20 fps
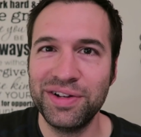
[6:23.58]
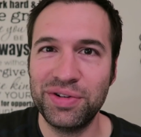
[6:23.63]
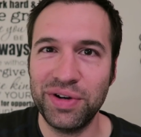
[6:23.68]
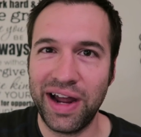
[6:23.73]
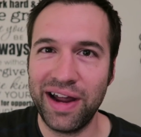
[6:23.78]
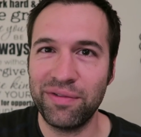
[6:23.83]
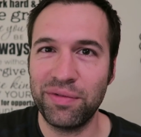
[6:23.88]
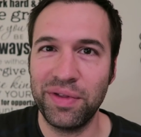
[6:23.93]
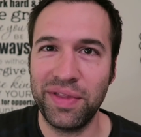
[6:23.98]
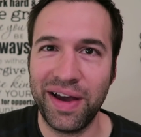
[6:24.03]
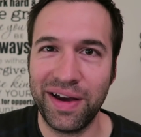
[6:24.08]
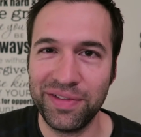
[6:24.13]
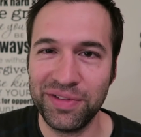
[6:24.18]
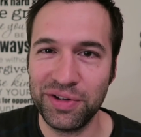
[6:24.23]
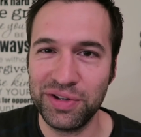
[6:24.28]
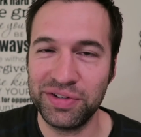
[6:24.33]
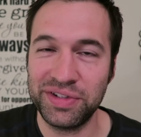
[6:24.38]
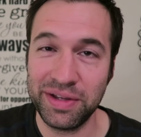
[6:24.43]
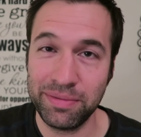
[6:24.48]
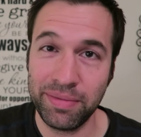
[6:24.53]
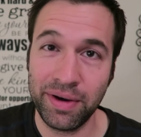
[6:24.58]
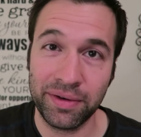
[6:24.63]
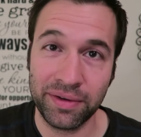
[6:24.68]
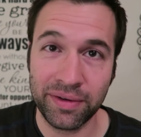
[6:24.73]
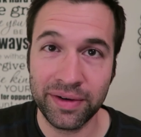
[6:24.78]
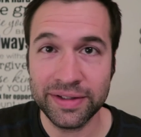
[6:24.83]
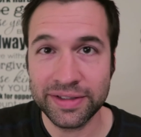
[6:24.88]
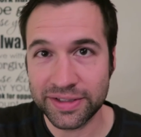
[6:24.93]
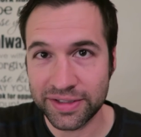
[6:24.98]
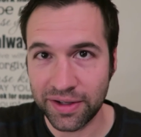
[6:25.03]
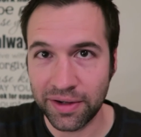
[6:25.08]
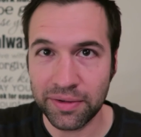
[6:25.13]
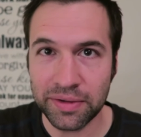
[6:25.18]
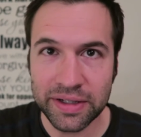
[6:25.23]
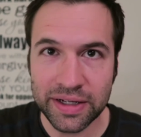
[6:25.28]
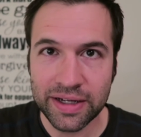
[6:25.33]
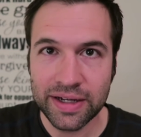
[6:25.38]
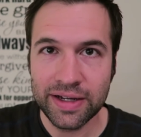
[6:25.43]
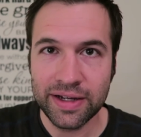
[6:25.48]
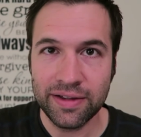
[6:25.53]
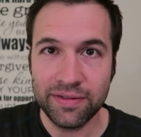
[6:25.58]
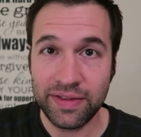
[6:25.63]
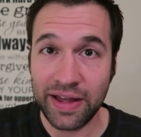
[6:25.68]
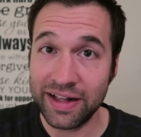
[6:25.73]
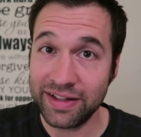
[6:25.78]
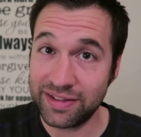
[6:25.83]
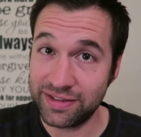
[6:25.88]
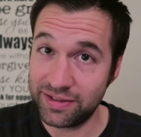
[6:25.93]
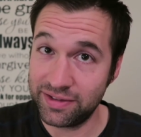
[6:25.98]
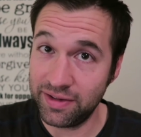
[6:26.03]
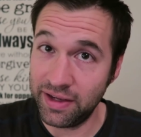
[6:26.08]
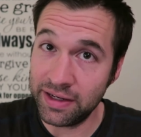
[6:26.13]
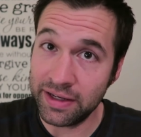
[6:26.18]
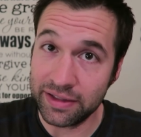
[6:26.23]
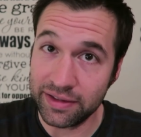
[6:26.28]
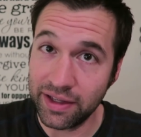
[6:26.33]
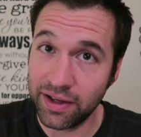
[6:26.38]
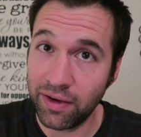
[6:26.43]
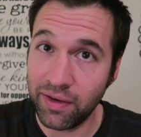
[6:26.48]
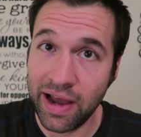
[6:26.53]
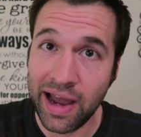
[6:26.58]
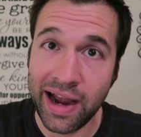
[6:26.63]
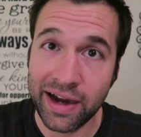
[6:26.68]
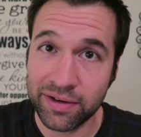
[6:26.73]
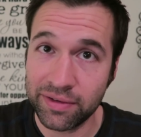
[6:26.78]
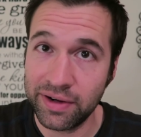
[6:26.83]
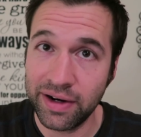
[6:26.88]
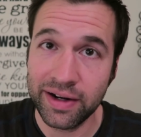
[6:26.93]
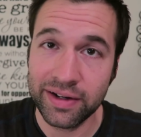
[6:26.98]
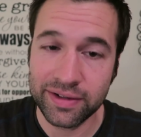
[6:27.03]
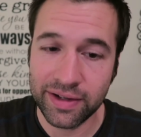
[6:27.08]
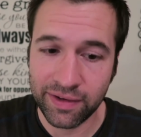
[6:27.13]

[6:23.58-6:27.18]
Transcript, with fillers: drive without the seatbelt on. So that's an illegal act, right?